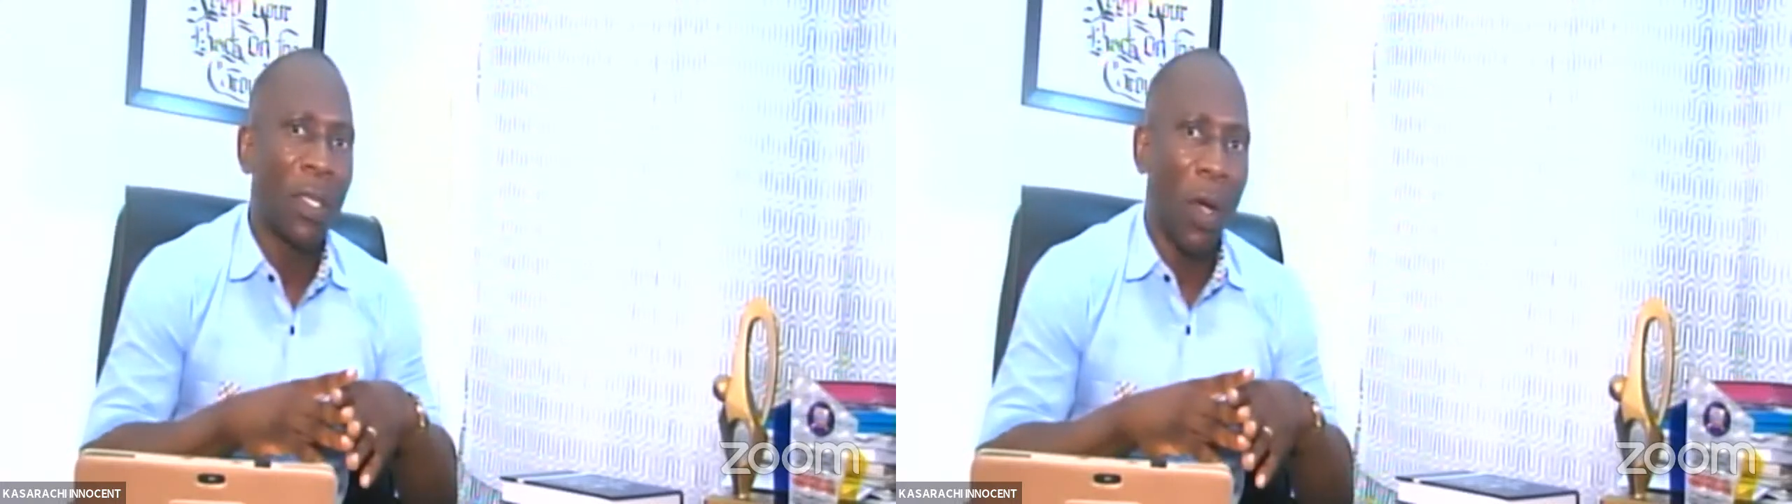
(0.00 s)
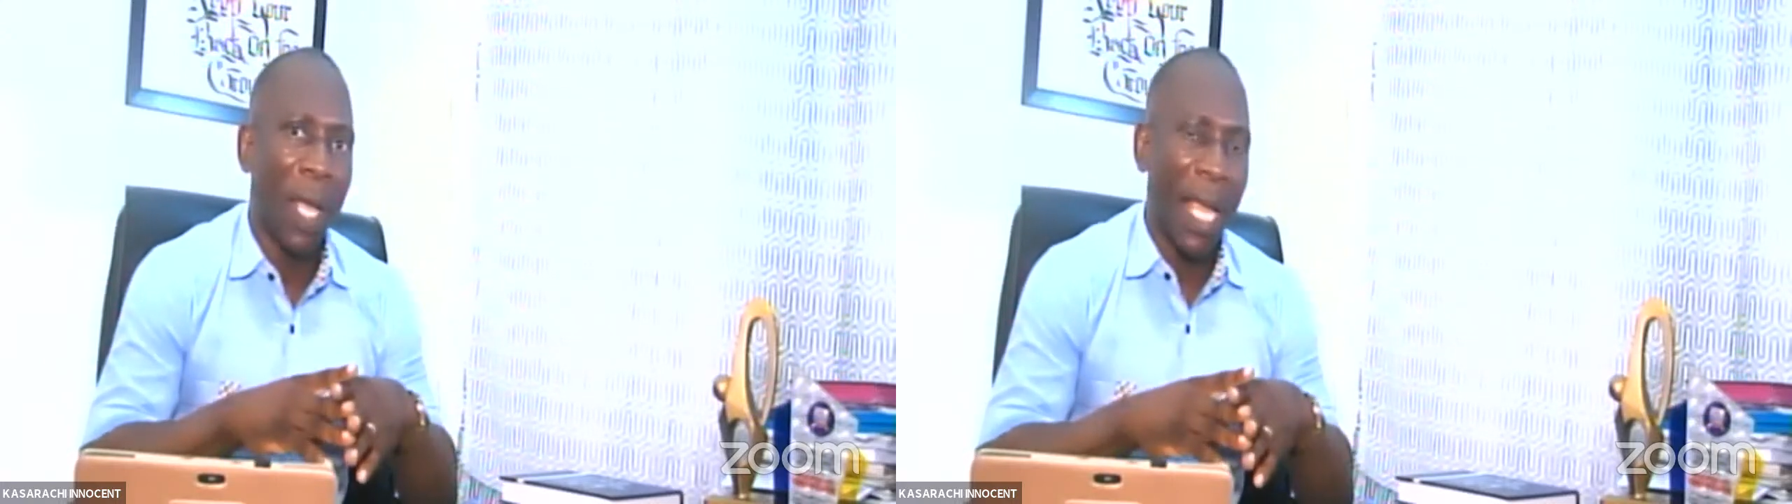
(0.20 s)

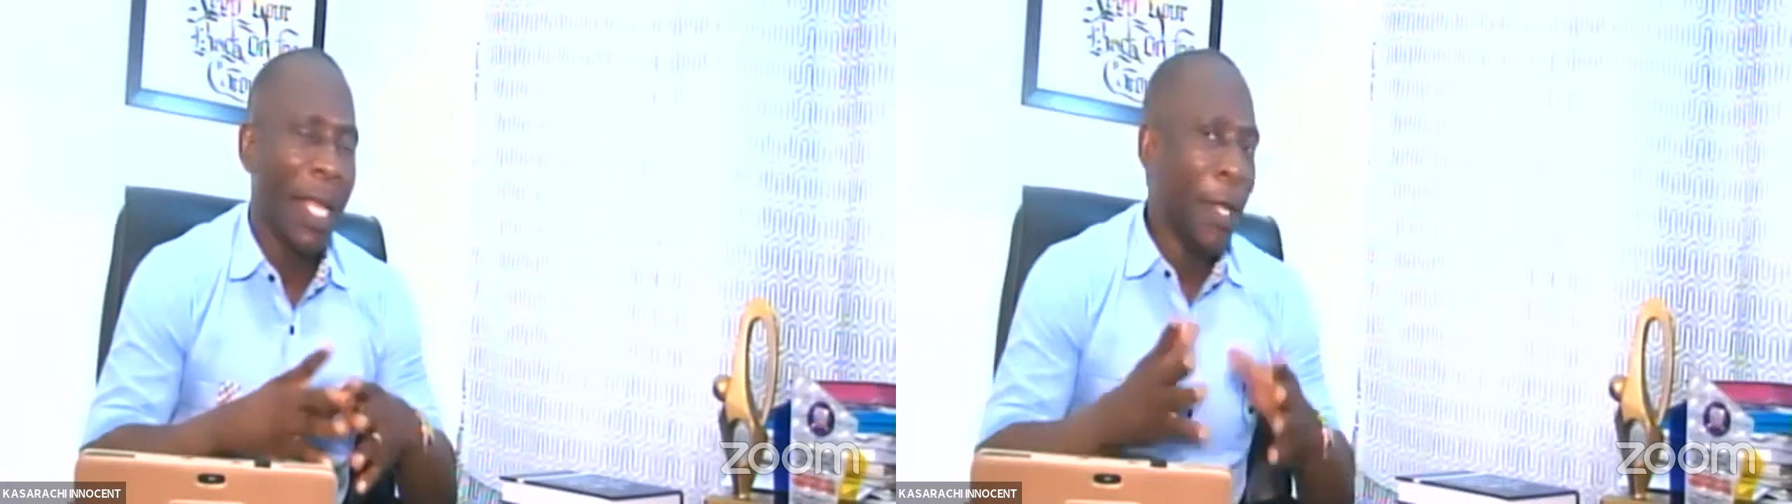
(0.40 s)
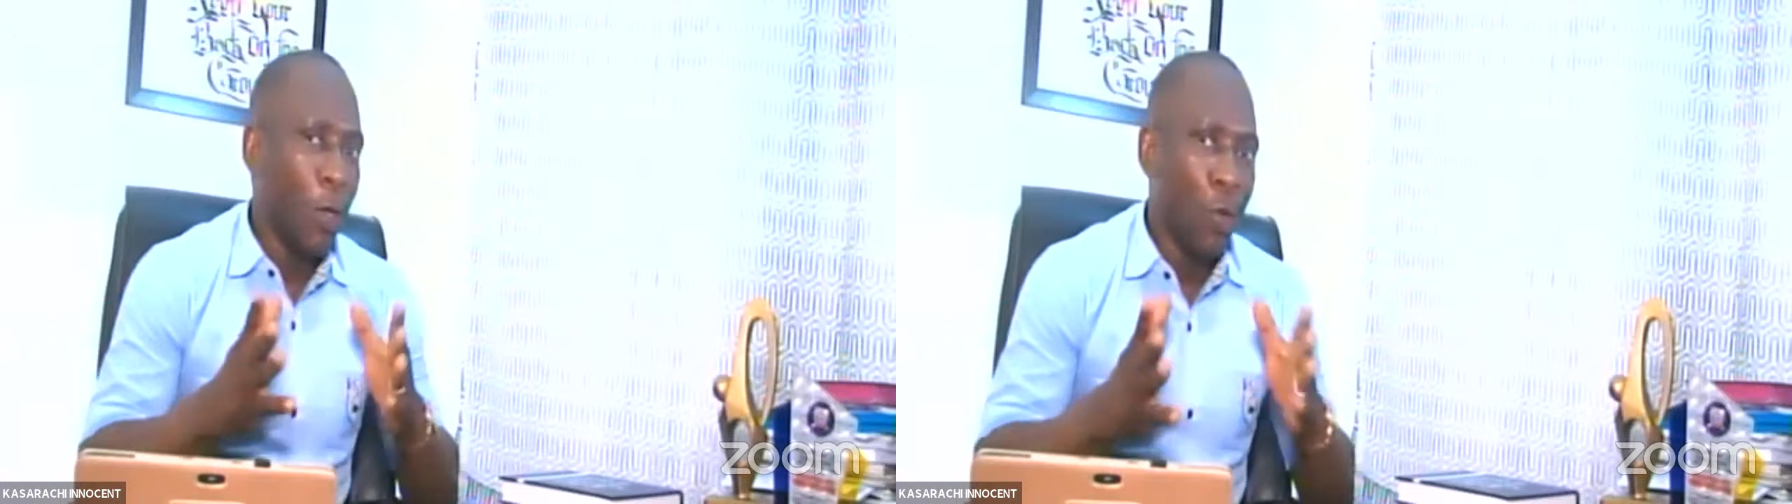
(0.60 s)

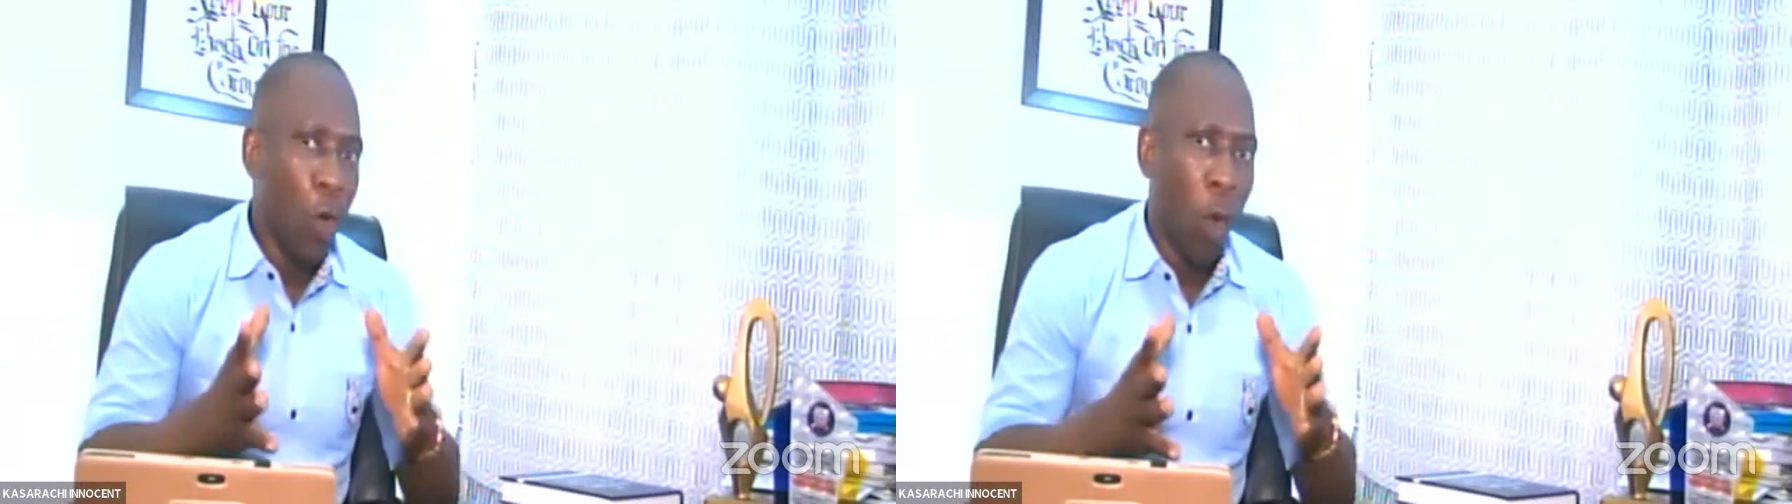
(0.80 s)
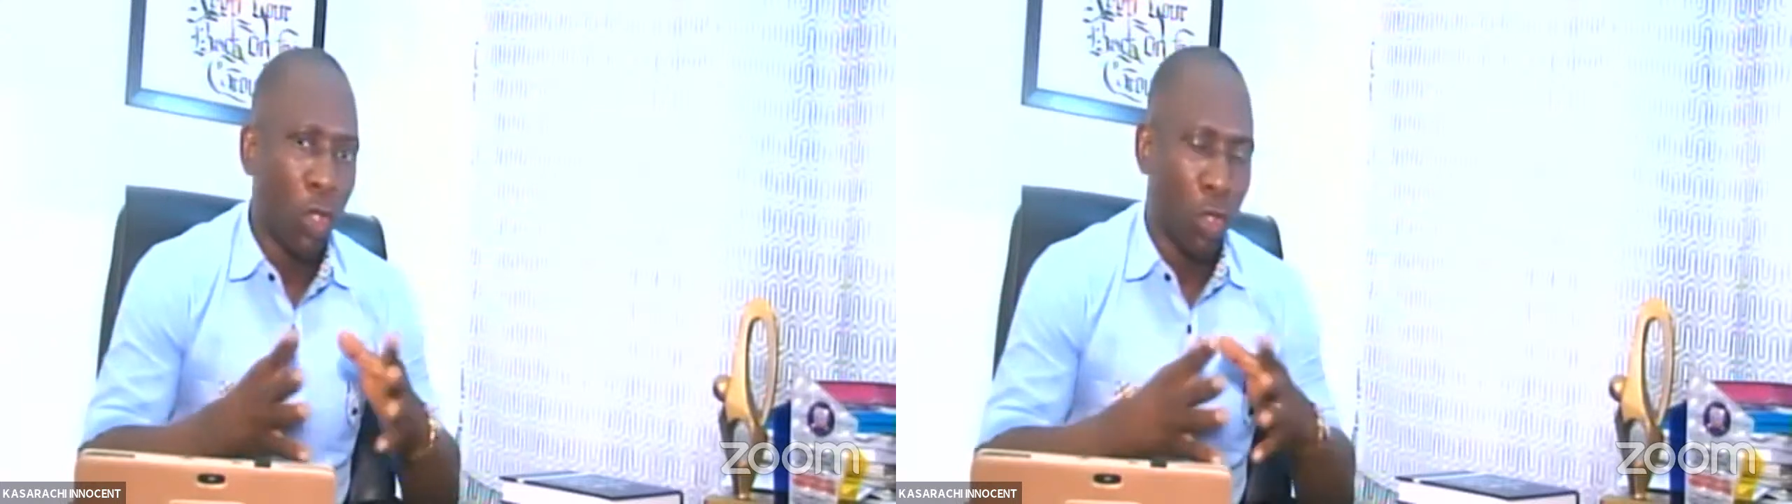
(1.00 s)
okay? Know
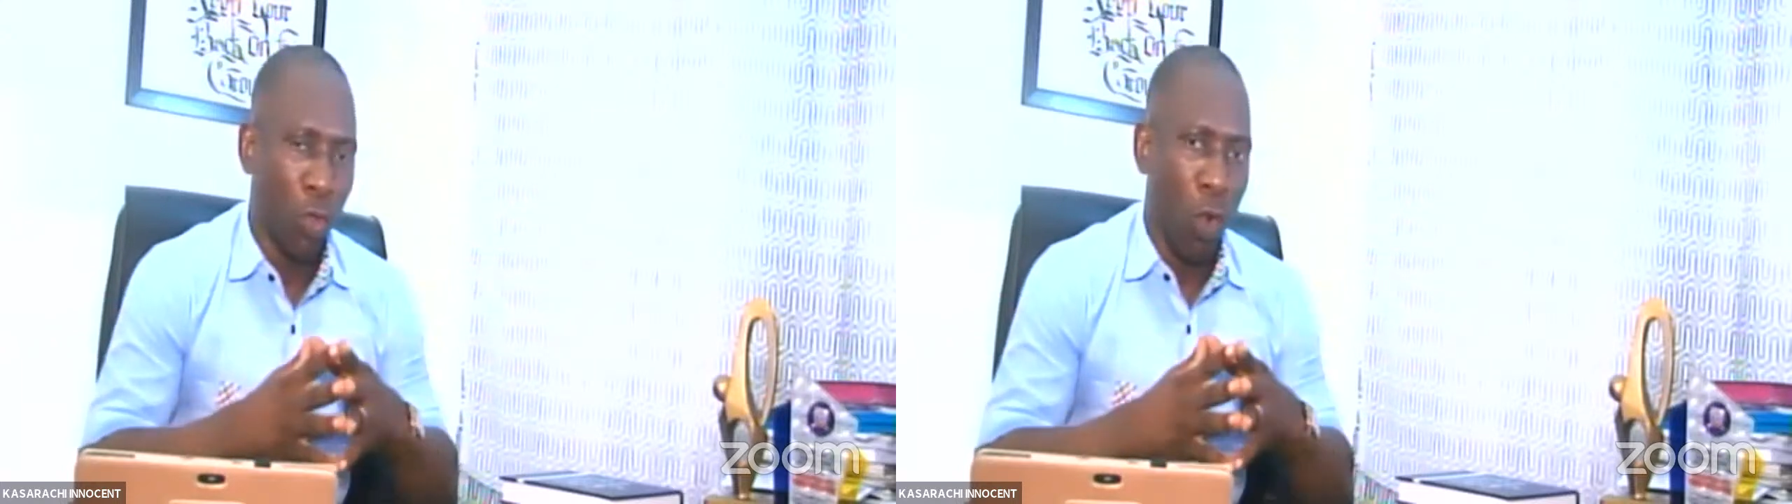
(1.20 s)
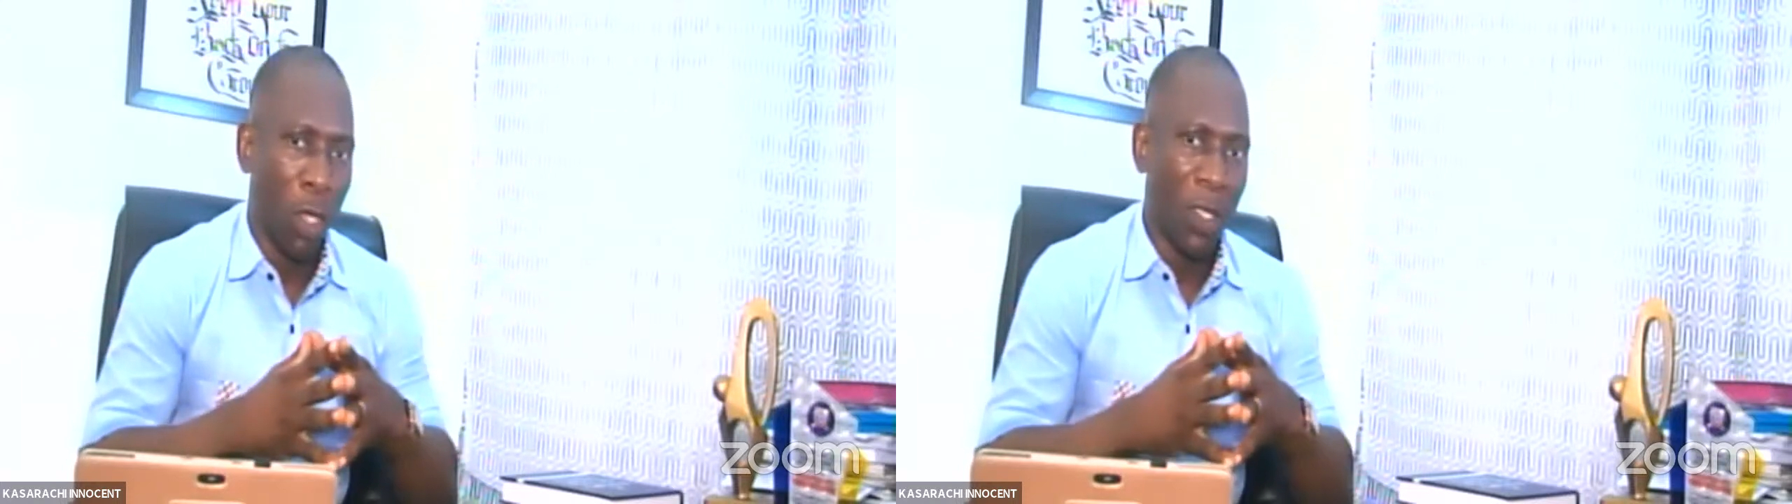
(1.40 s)
what you
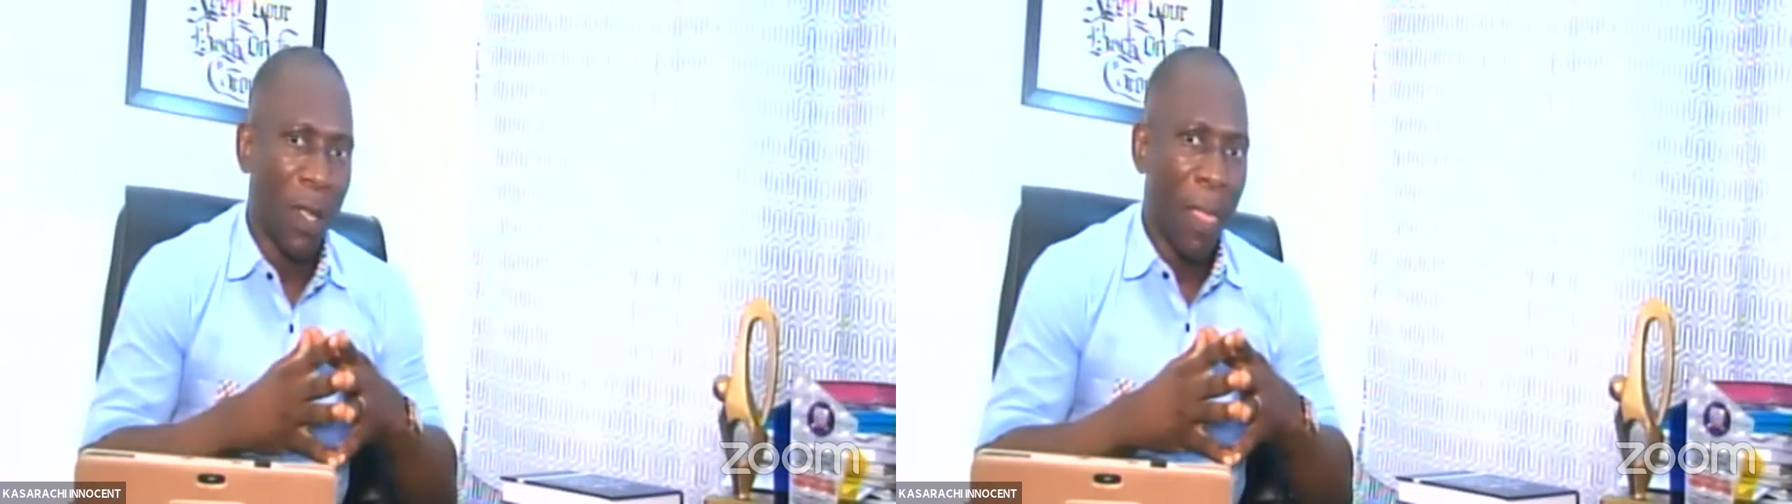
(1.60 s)
want.